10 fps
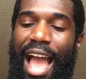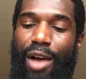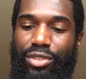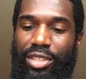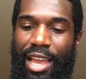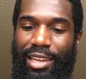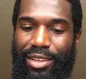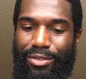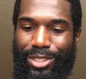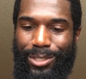outside
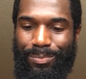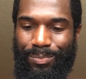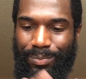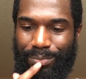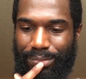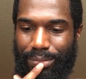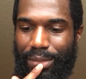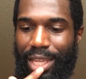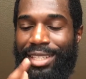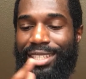leverage.
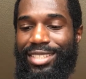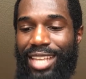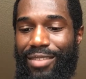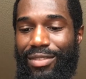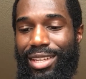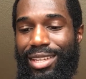The safety,